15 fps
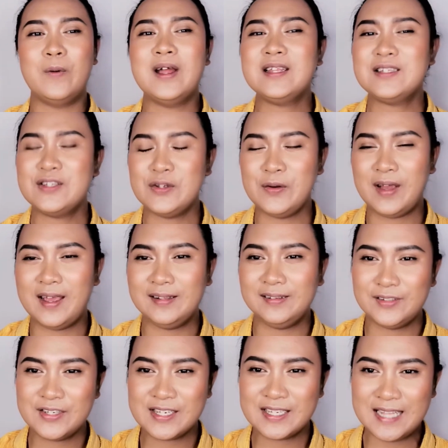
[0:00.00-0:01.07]
What do you
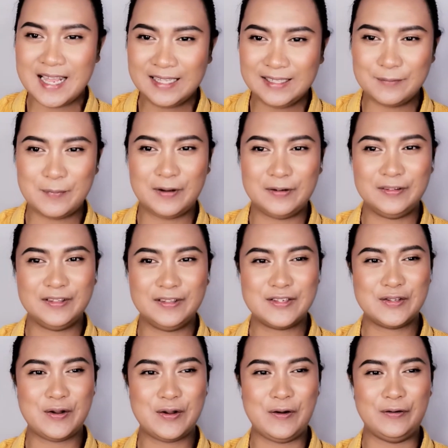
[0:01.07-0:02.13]
understand about the
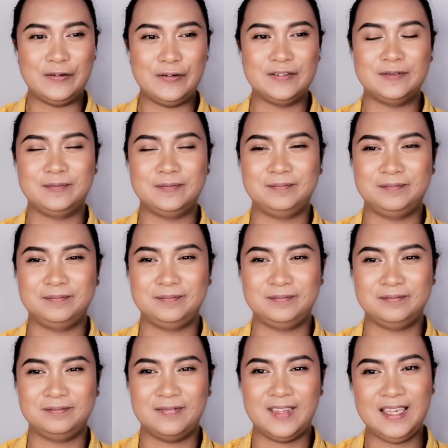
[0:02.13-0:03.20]
song?
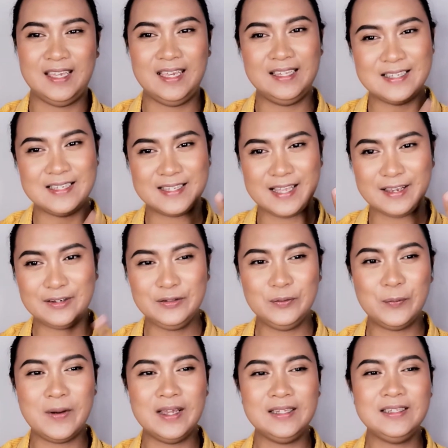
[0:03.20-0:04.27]
And the second
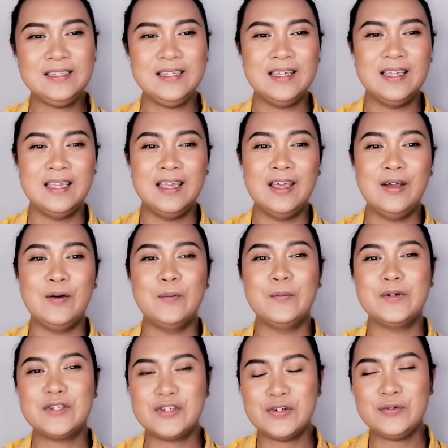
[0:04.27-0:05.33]
one,
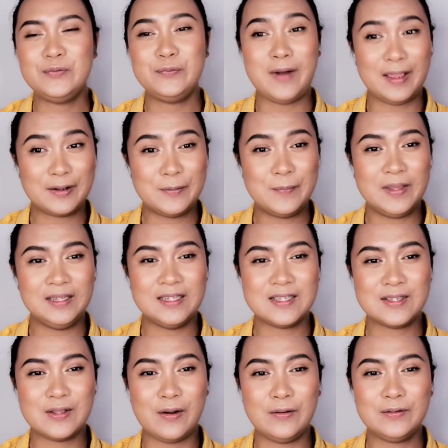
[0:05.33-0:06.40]
would you recommend the
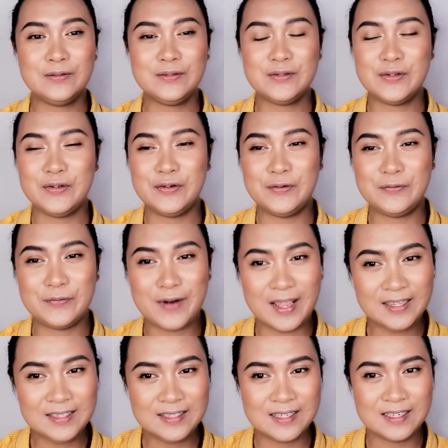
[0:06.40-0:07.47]
song to your
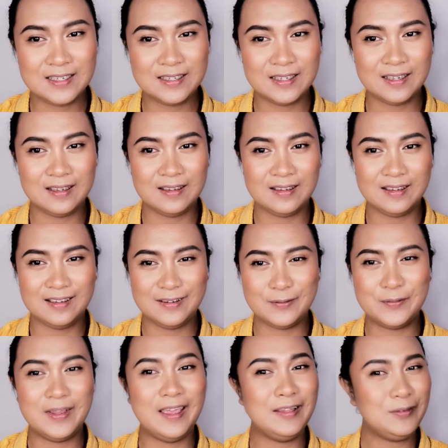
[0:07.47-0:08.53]
friend?
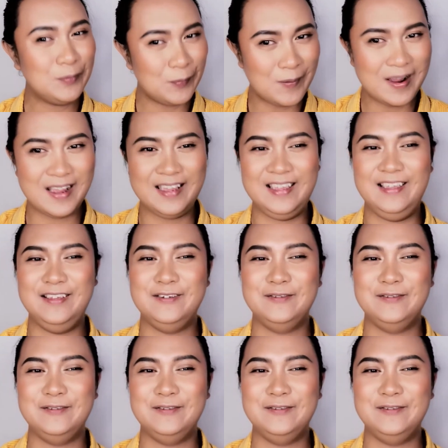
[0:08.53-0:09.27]
And why?